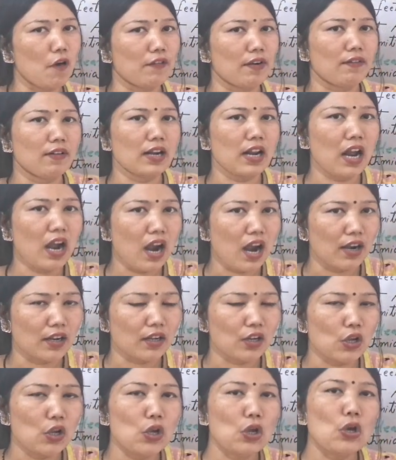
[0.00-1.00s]
of our
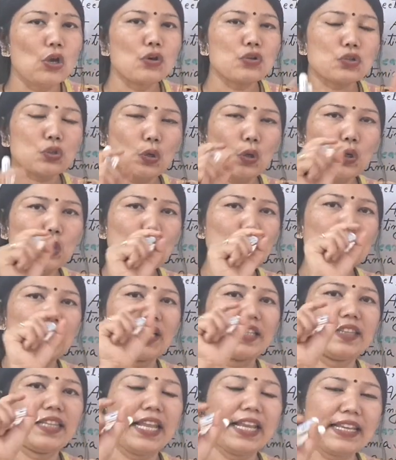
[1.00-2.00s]
heart. So, due to
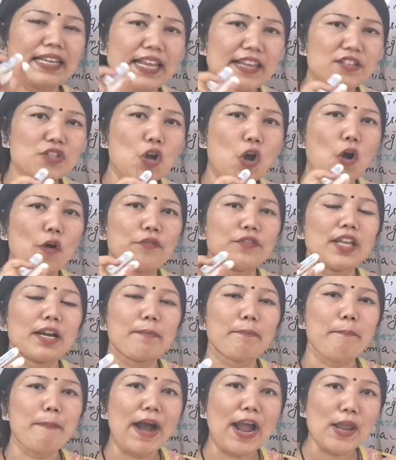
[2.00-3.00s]
the thickness of
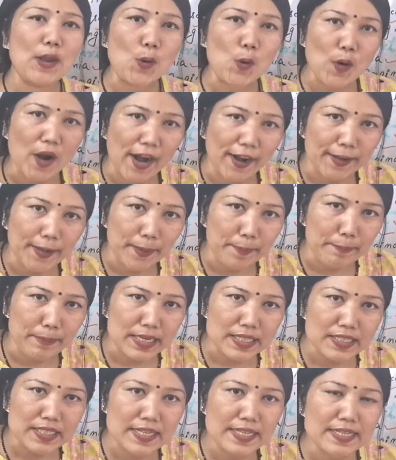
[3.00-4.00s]
the myocardium
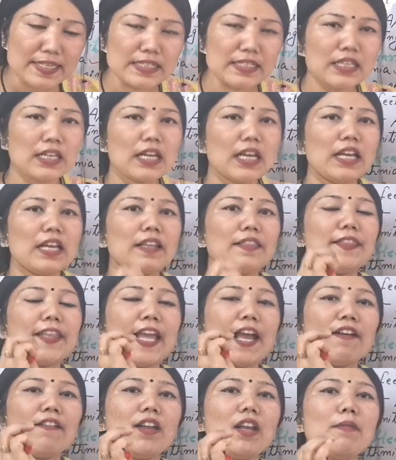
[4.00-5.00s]
muscles,
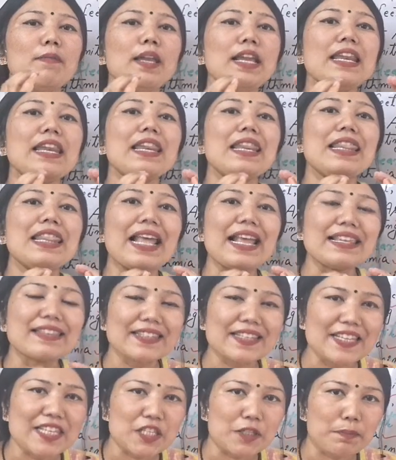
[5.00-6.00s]
there will be
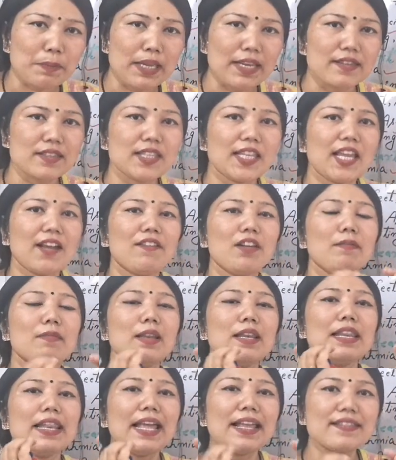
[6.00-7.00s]
less space. There will
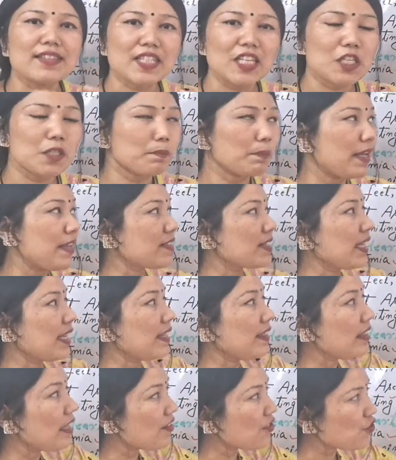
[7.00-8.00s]
be less space
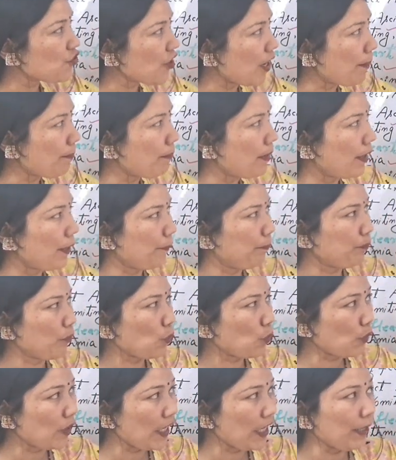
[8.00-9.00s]
in this chamber.
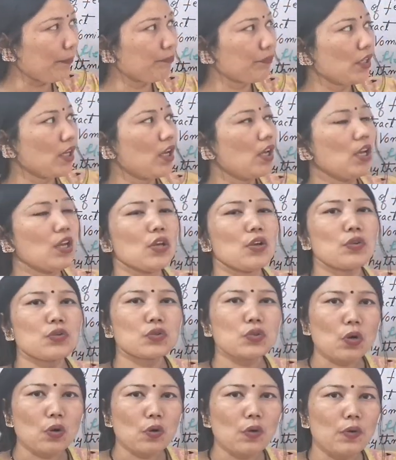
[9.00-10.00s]
Okay.
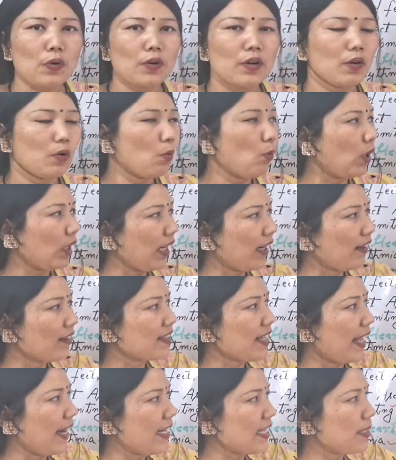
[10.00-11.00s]
So, what are the
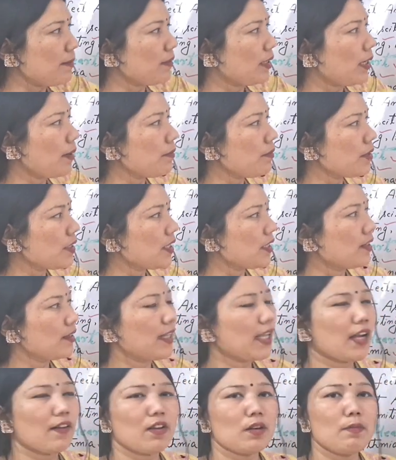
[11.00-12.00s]
signs and symptoms?
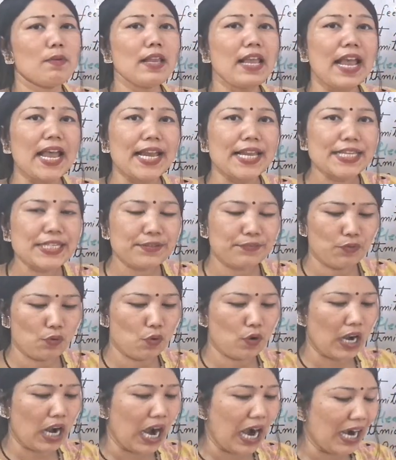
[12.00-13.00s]
There will be
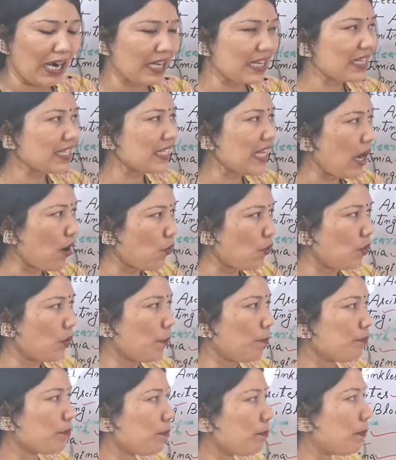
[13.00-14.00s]
S4 heart sound.
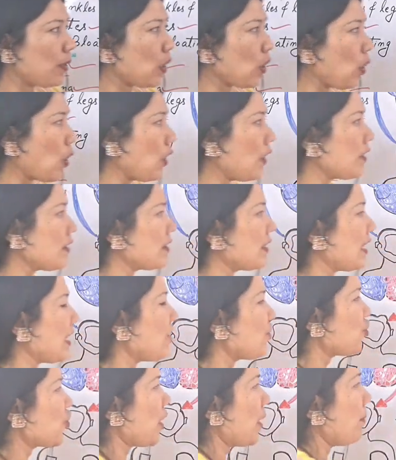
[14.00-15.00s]
Because these